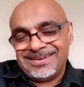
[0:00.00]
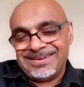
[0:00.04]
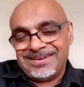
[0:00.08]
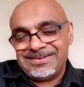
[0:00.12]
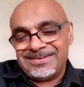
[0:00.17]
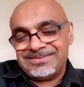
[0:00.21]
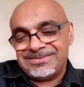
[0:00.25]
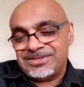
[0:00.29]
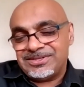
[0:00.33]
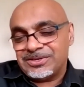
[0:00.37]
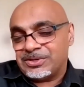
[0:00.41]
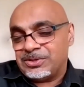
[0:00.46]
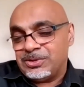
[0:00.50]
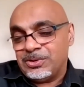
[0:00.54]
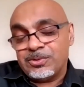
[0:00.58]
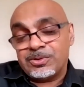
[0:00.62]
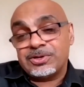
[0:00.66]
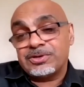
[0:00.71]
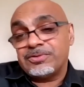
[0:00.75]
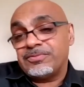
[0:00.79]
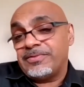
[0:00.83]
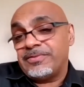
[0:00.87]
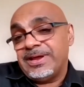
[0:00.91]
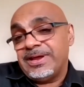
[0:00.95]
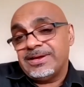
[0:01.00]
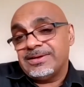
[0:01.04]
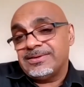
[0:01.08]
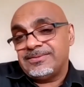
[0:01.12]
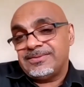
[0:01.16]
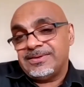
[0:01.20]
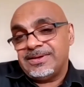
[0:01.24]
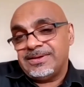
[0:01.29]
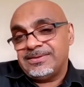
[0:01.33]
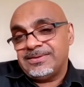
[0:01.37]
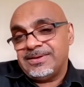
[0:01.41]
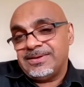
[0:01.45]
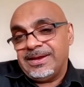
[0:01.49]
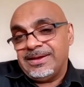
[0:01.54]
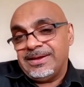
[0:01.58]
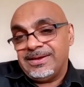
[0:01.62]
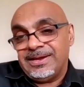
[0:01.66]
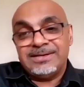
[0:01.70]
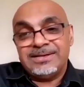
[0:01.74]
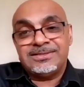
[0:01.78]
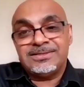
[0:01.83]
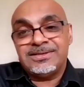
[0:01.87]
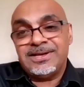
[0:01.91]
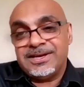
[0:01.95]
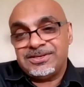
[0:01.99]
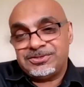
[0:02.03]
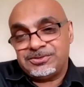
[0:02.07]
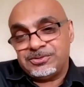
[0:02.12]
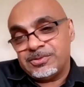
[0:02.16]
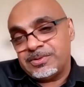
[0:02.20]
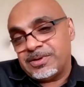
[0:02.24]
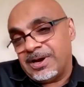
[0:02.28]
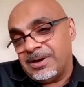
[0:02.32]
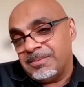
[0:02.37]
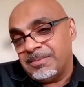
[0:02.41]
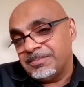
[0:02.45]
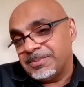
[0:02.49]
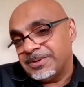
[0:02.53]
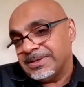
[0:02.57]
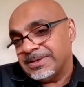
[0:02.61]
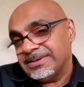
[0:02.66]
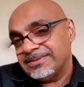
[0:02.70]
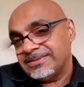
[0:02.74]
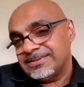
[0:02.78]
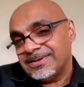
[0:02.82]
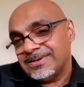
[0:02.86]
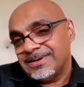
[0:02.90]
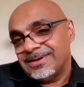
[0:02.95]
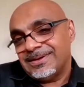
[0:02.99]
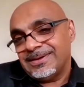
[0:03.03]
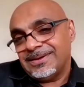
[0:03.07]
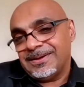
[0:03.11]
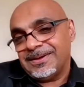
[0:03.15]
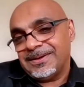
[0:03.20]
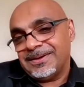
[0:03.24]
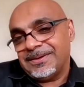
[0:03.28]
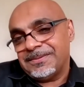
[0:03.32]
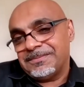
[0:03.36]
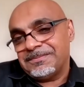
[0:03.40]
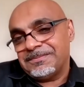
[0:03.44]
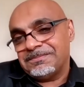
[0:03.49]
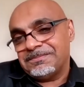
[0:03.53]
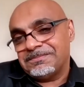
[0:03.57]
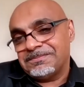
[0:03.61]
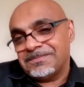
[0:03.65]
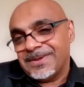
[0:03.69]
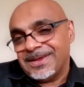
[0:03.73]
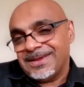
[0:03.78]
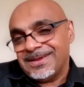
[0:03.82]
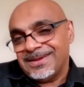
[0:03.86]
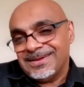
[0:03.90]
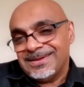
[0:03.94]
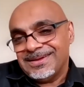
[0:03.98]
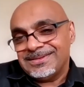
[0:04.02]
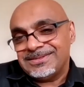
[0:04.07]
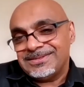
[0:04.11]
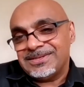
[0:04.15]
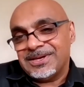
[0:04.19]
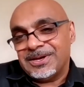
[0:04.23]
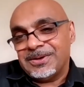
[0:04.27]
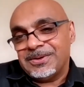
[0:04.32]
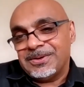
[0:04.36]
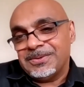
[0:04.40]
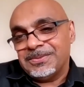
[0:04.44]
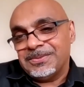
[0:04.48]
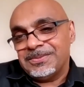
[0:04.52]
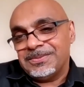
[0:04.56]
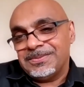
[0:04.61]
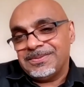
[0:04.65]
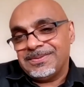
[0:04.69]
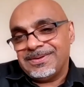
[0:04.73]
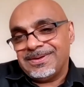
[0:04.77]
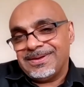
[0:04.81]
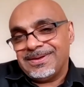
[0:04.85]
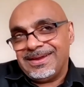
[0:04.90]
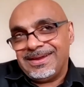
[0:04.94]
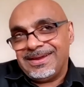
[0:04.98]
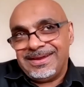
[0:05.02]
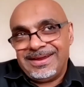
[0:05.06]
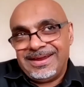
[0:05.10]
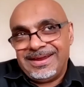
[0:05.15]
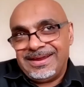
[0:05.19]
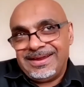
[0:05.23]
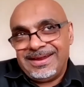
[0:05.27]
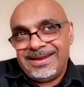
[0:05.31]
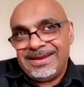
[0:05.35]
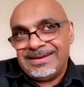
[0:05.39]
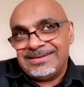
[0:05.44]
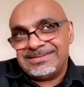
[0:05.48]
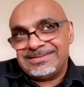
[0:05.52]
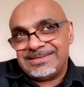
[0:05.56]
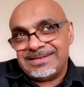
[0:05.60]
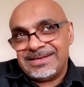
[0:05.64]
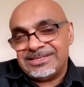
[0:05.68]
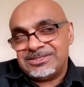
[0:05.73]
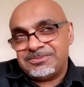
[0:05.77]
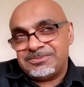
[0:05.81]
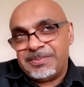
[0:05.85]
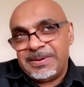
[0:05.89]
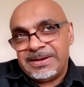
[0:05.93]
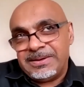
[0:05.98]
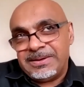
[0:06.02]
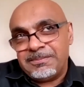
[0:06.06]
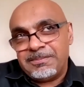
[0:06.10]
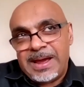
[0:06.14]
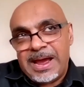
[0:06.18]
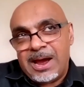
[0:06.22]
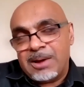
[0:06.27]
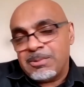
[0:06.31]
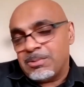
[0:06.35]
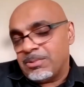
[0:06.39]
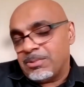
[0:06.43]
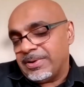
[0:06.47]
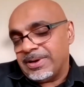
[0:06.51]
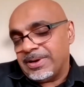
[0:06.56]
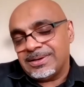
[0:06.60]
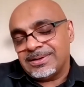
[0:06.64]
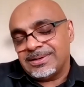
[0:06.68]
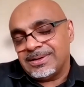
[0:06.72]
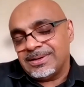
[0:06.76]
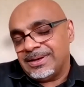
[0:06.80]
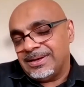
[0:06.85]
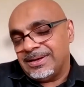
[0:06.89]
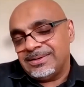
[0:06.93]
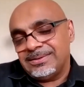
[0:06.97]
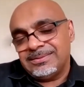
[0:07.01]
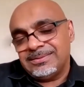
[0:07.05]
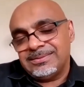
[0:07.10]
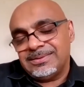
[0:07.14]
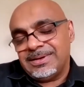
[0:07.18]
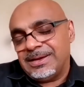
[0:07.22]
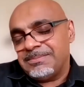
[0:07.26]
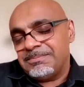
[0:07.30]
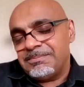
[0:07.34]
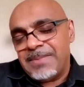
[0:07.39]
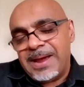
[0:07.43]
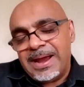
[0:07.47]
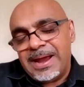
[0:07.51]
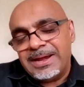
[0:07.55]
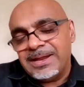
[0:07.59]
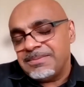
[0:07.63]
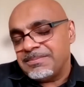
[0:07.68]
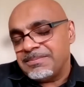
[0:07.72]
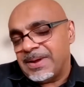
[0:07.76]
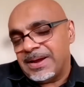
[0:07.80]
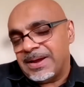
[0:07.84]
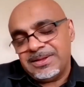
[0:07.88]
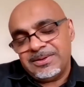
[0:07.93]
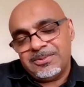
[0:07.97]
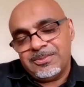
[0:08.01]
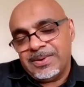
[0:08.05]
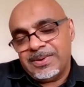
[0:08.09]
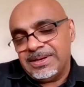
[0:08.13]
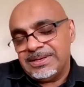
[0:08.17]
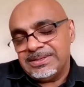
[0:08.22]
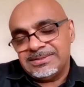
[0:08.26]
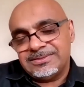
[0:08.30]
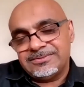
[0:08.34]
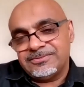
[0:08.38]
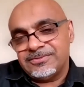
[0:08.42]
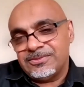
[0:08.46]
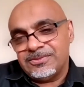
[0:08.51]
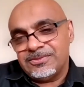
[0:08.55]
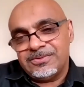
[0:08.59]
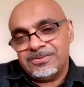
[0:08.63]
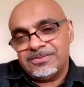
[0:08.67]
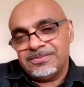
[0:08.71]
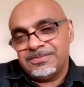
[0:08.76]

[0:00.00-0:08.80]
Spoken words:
secure careers in international companies. So it's been empowering in many ways for.